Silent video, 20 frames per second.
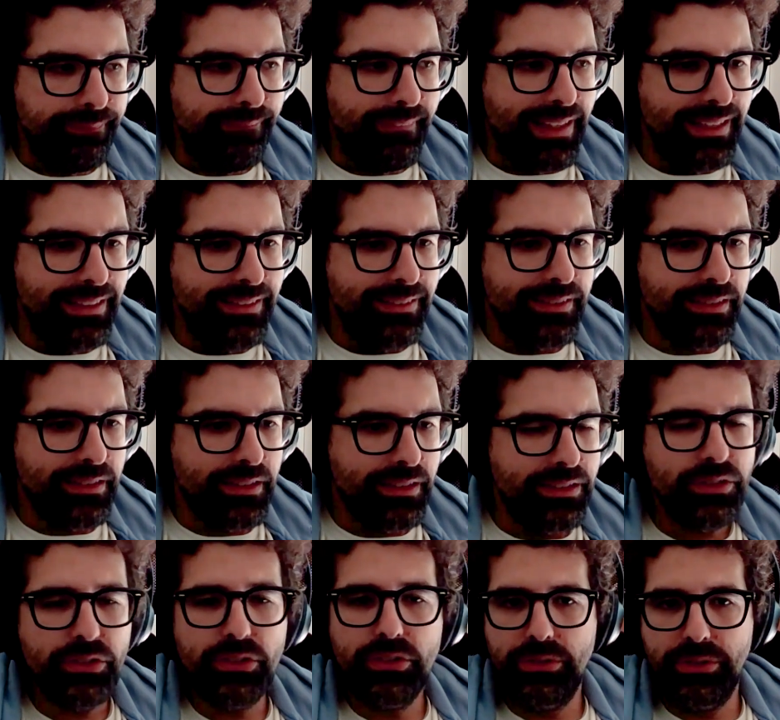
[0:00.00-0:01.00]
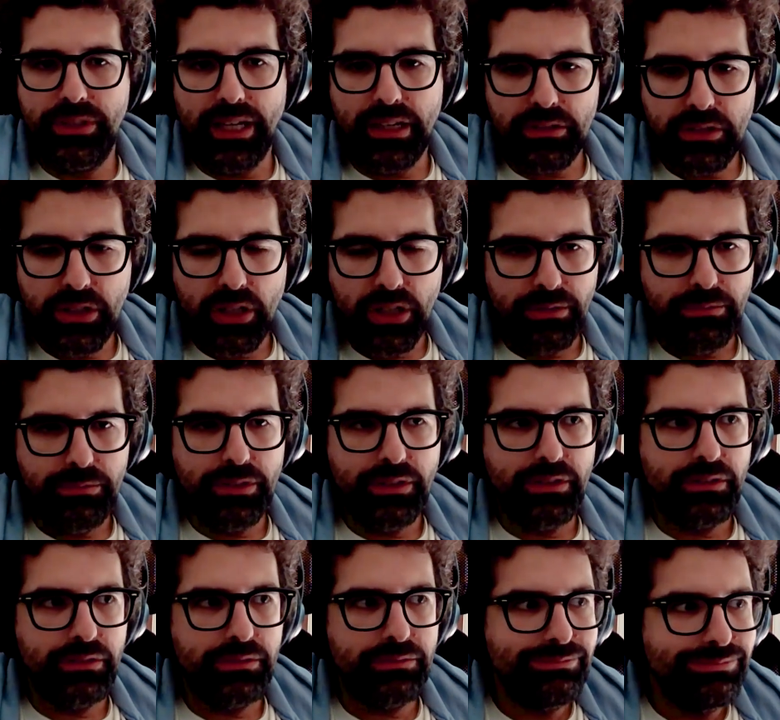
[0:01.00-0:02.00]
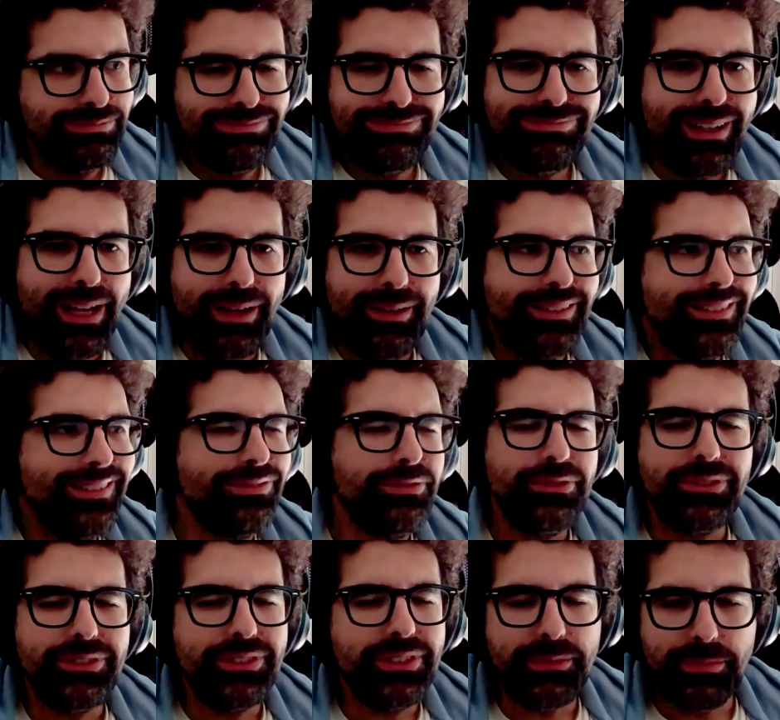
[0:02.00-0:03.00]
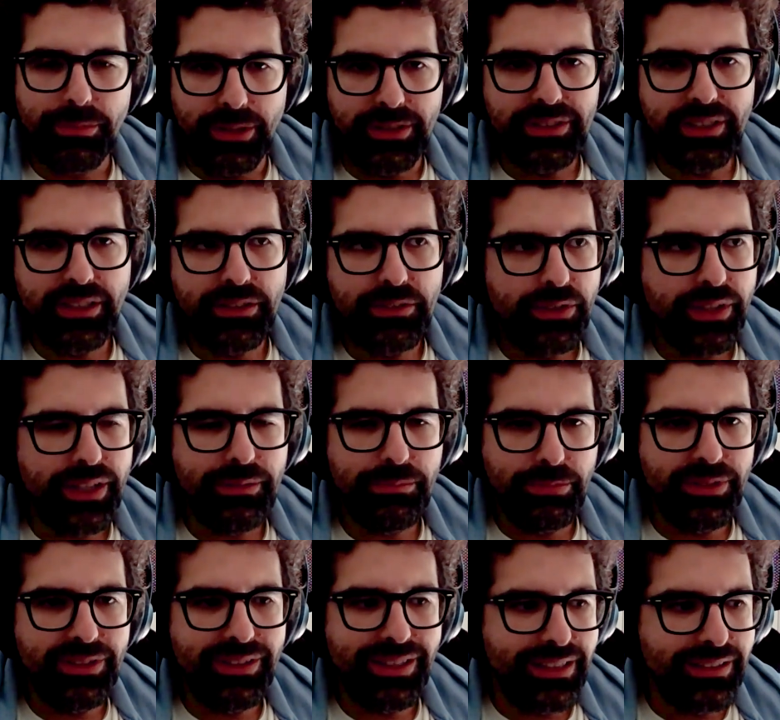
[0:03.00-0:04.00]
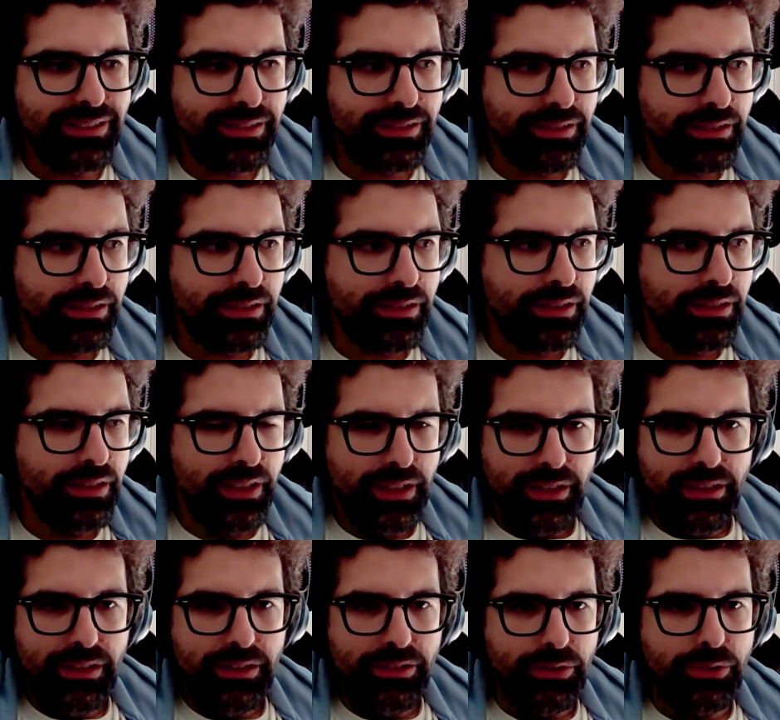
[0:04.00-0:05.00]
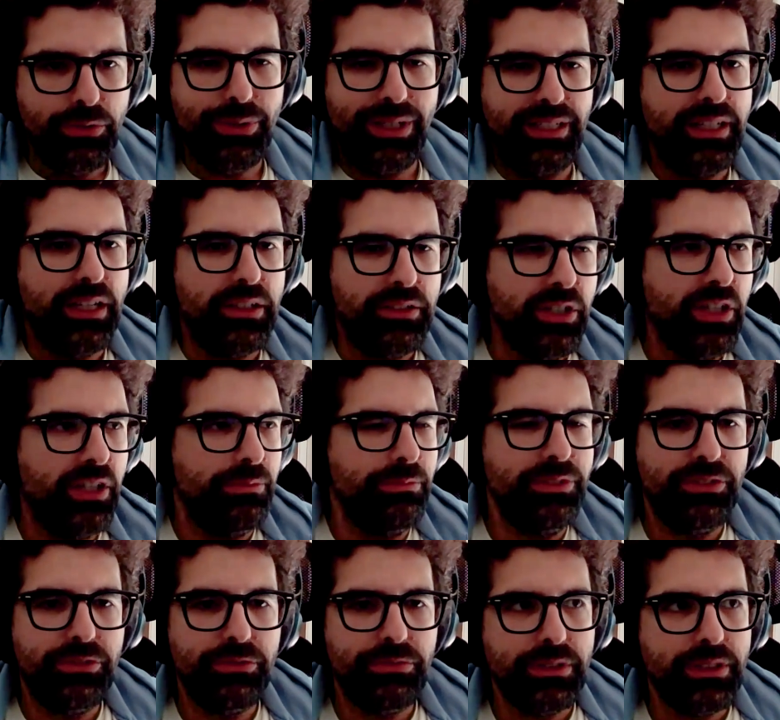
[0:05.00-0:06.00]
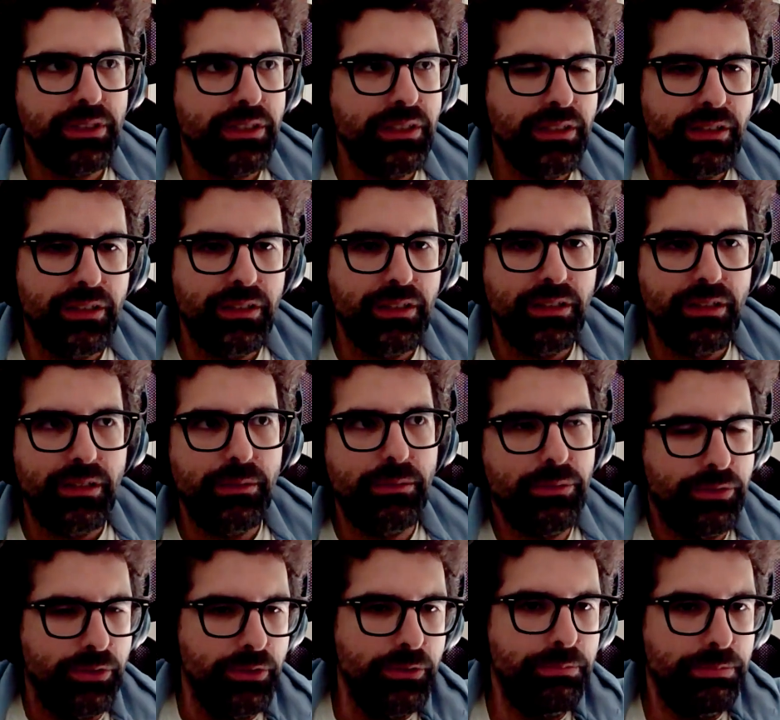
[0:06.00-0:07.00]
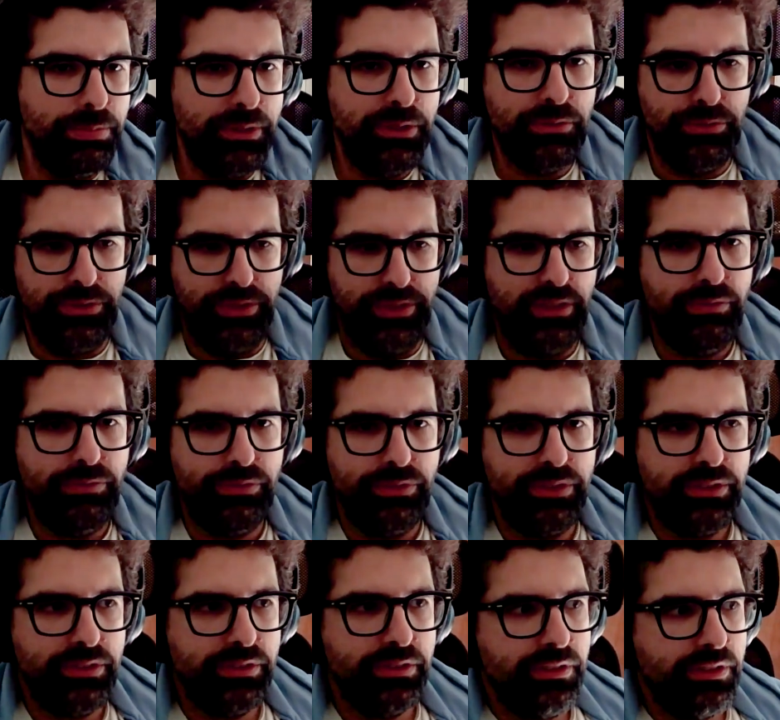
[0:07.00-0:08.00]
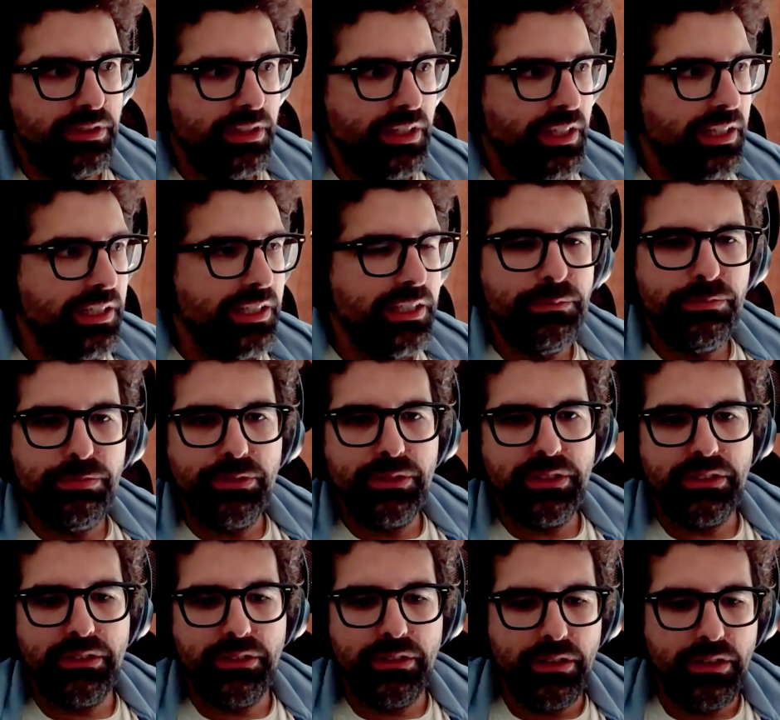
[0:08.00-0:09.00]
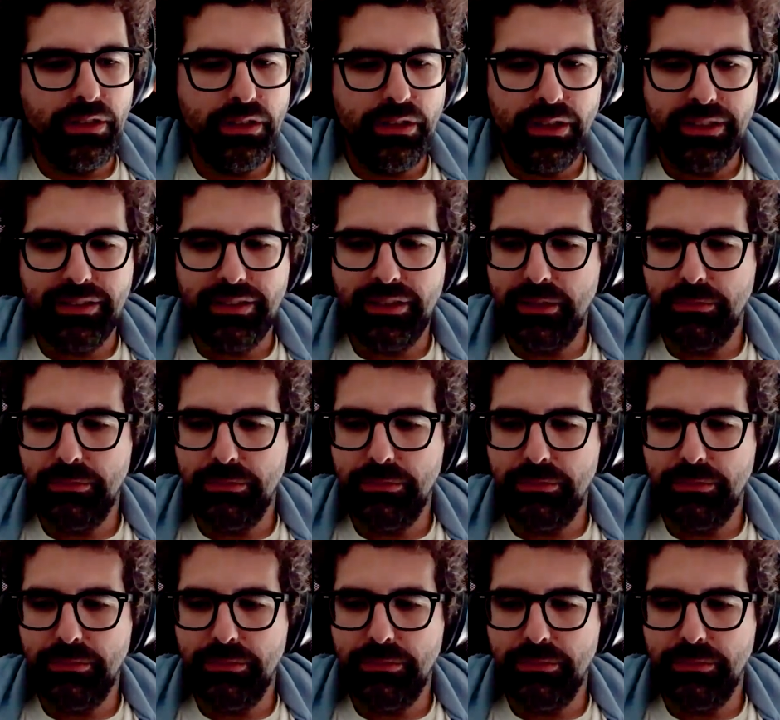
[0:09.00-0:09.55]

It's a good outcome. Of course, it's money and all that, but that's the great outcome is really so Peter Thiel, for instance, he put in I think